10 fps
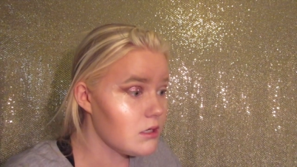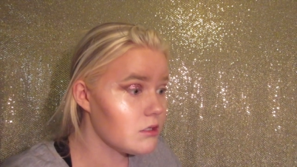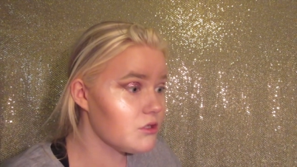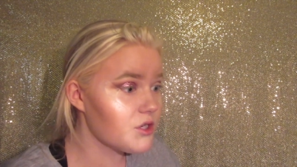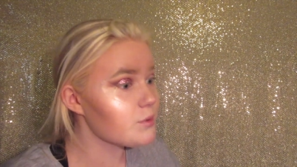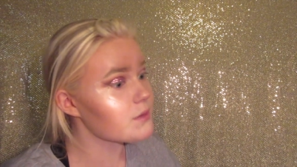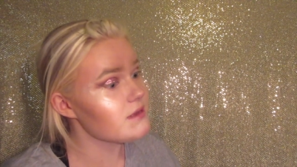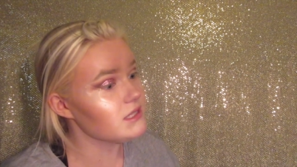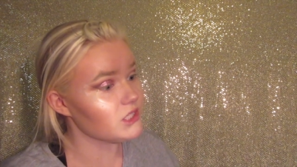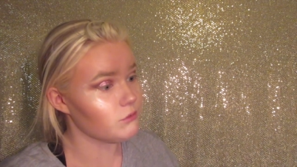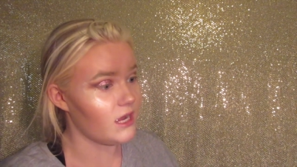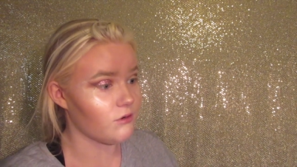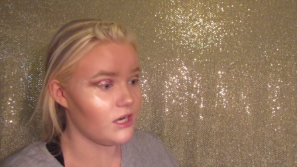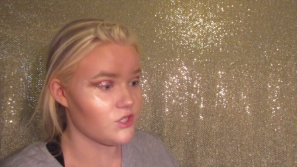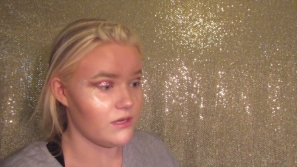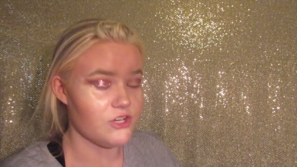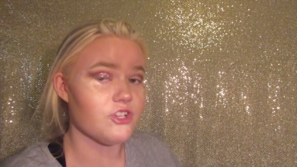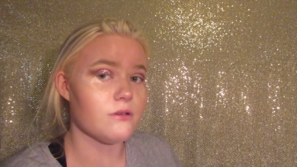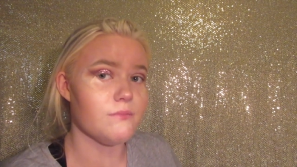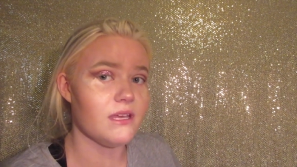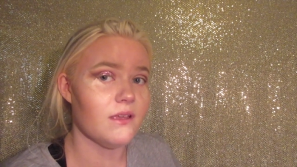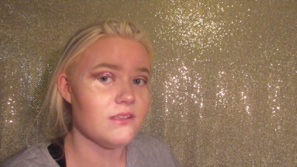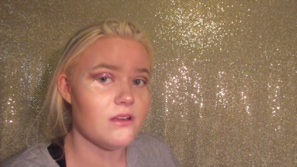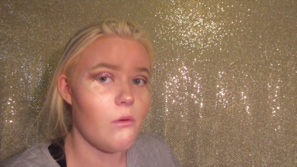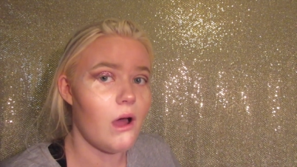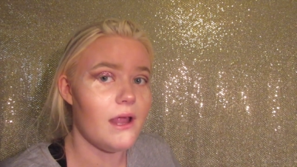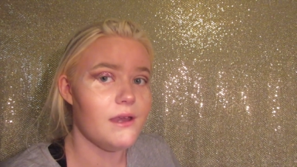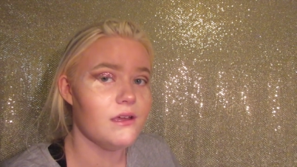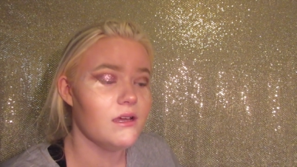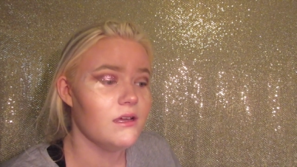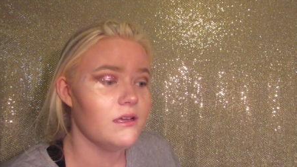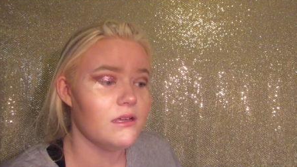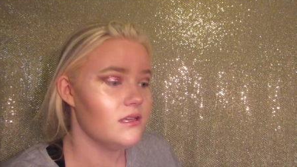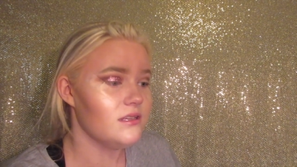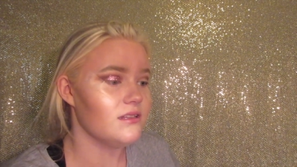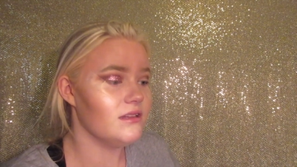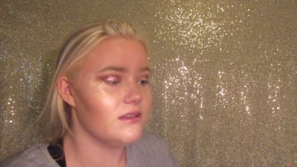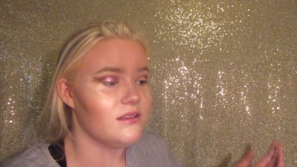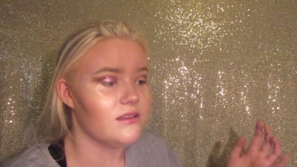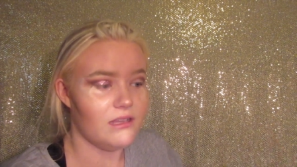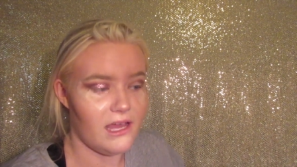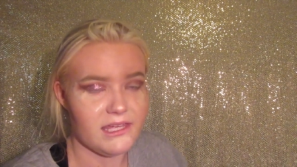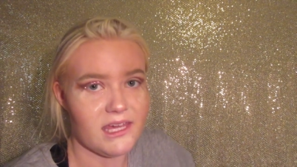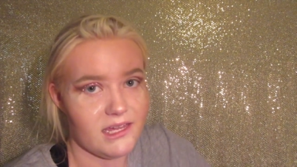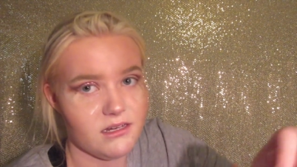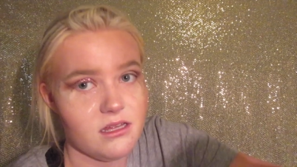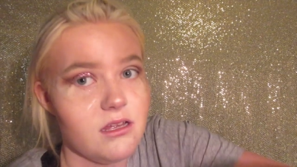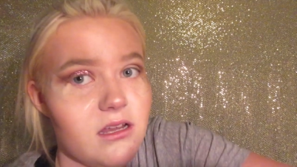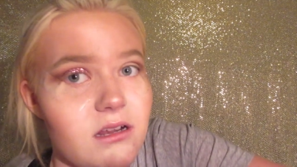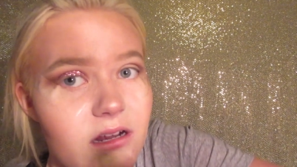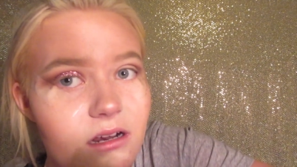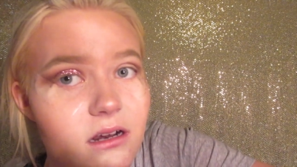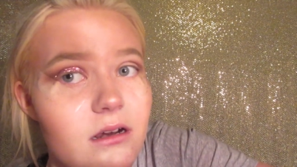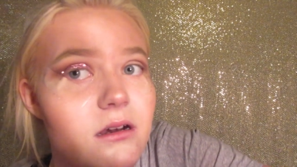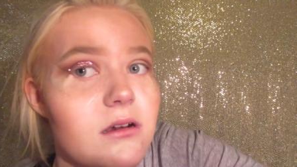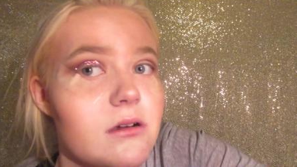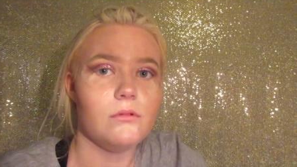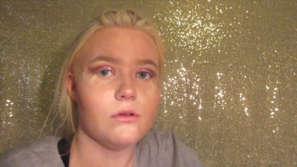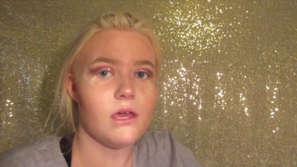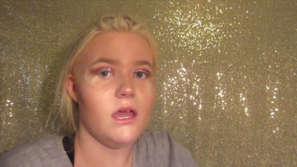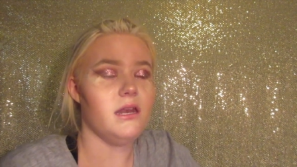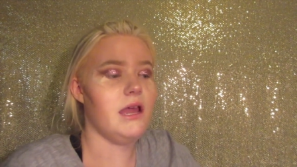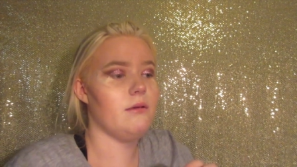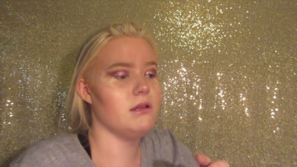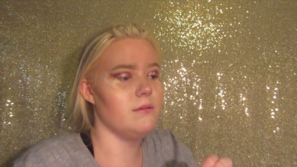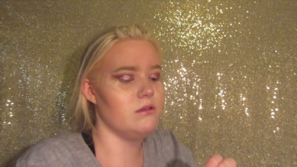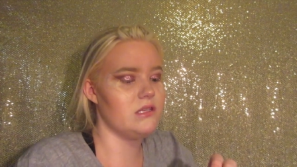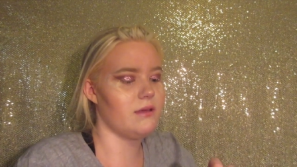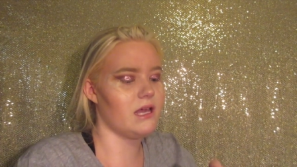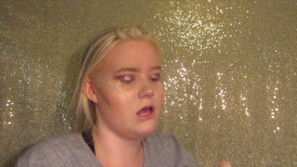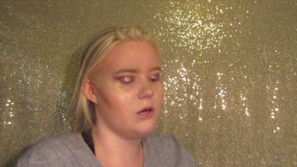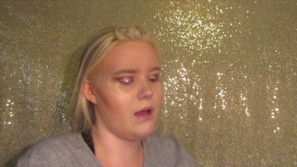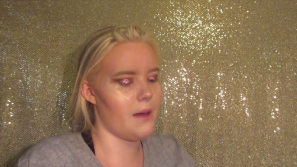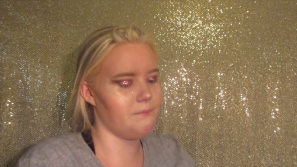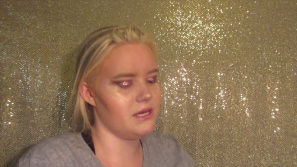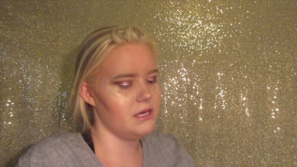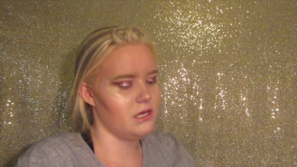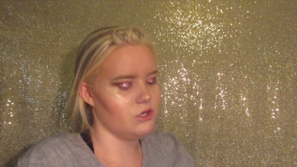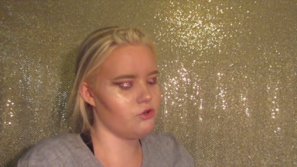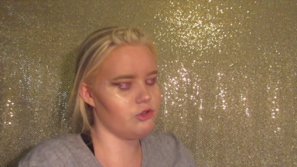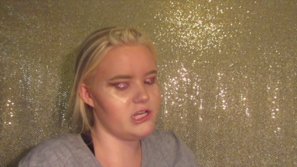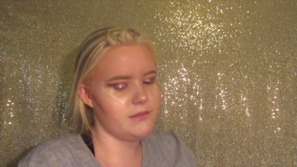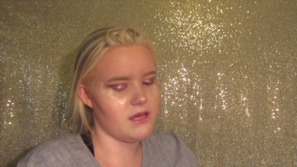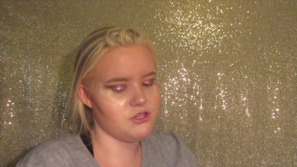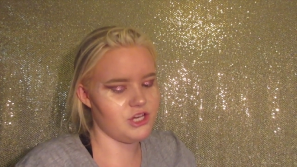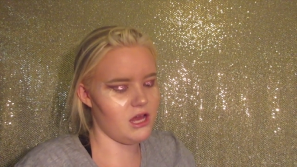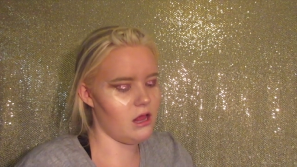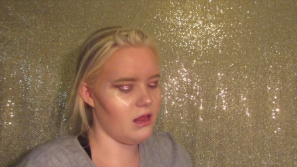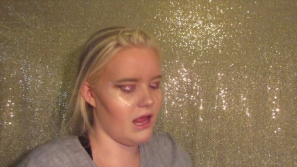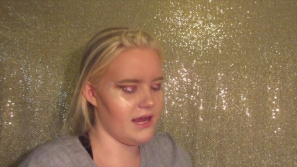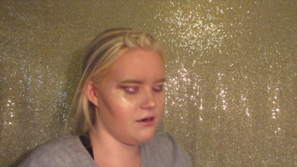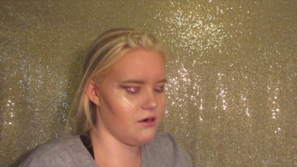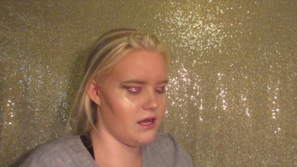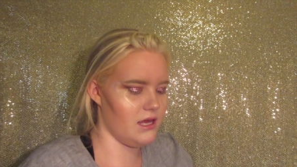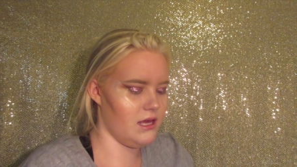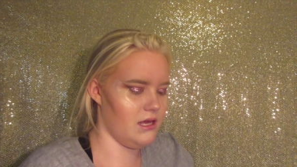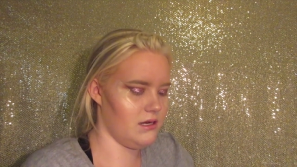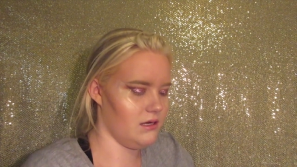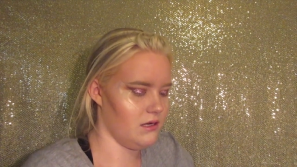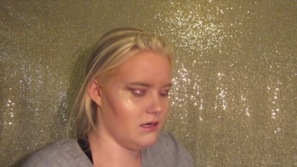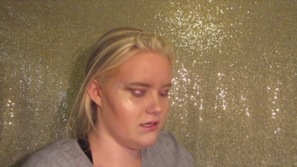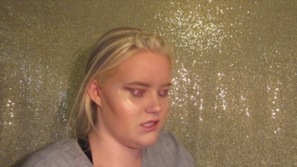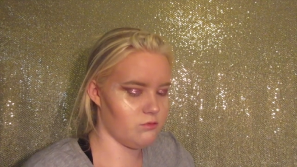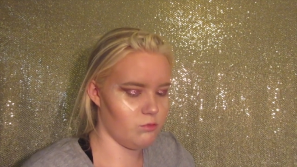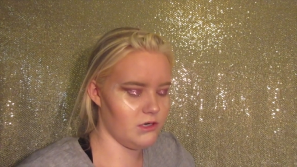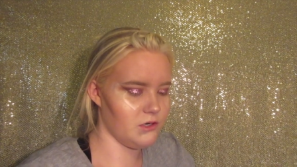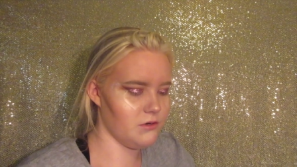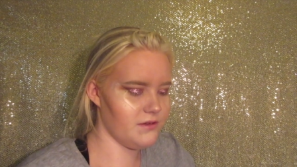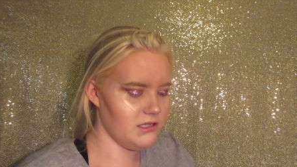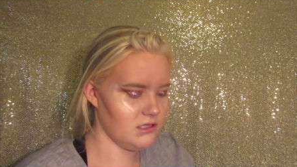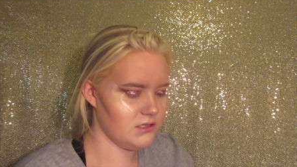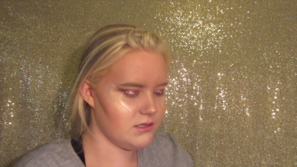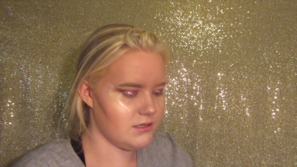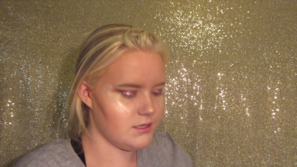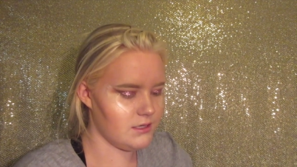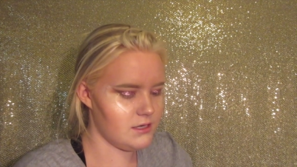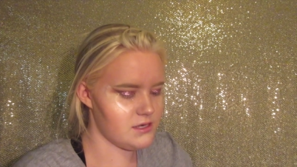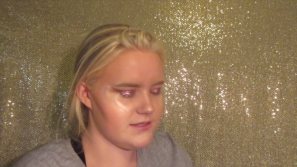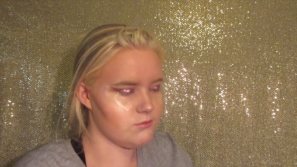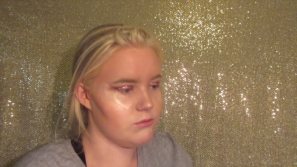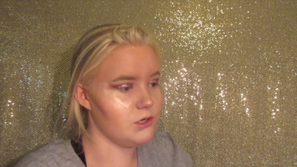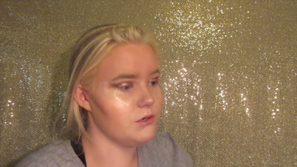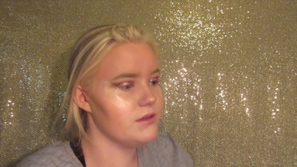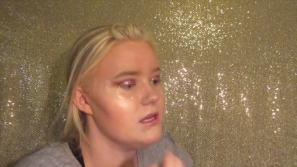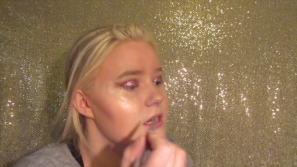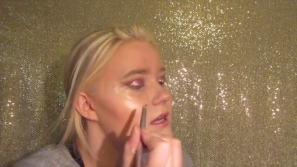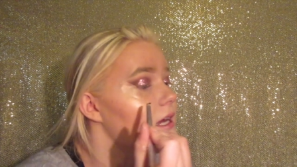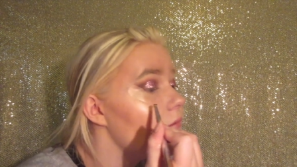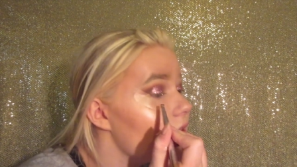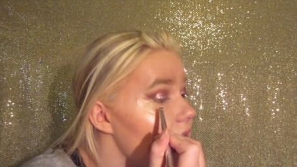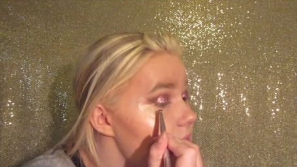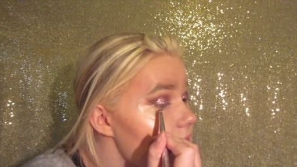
glitter pigment to my graduation because you know what I can okay now I'm gonna be using my ColourPop cream gel liner in Swerve Swerve and I'm gonna be